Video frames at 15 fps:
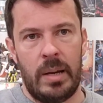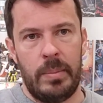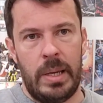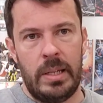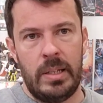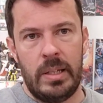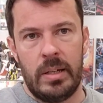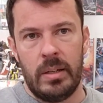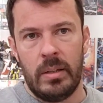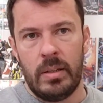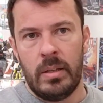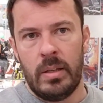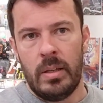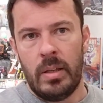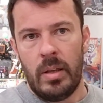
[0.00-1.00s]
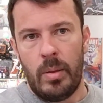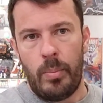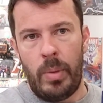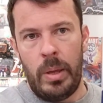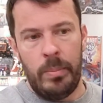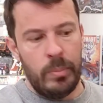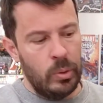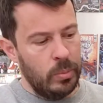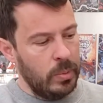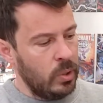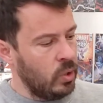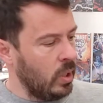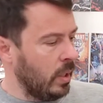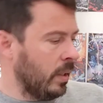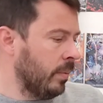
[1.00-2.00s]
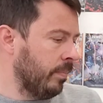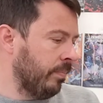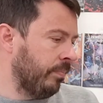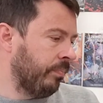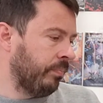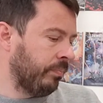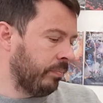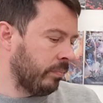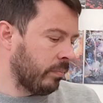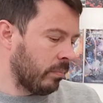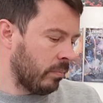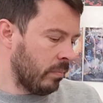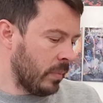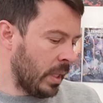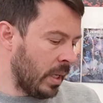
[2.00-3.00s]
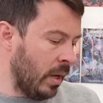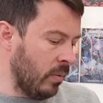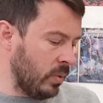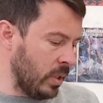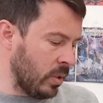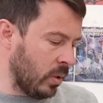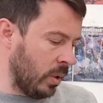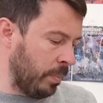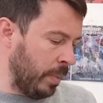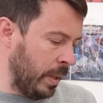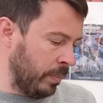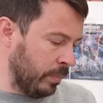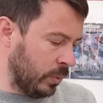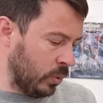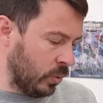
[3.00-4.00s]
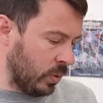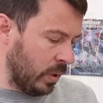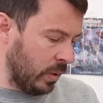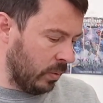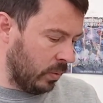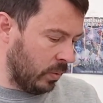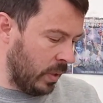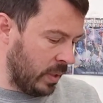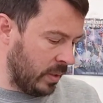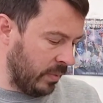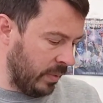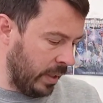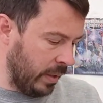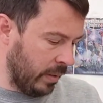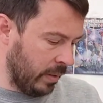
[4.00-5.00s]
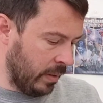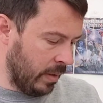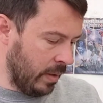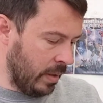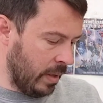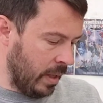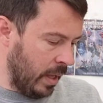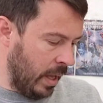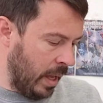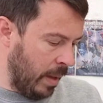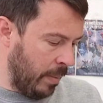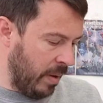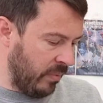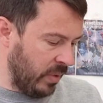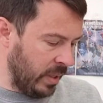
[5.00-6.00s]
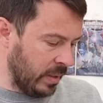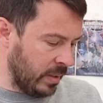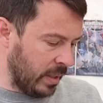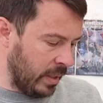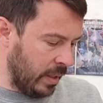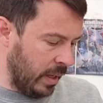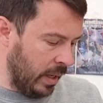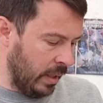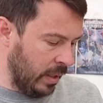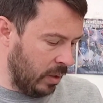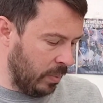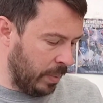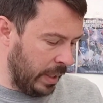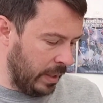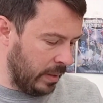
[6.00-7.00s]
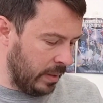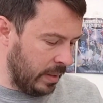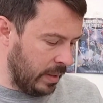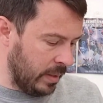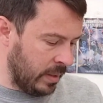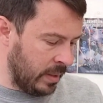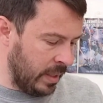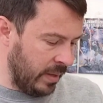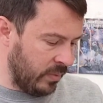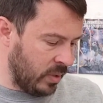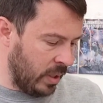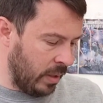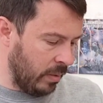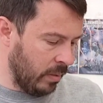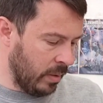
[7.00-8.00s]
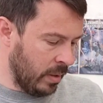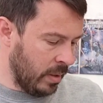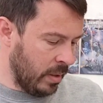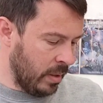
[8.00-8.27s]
animated pinball machine. Obviously it's got the pinballs and all the rest of it. Everything's a little bit stiff, so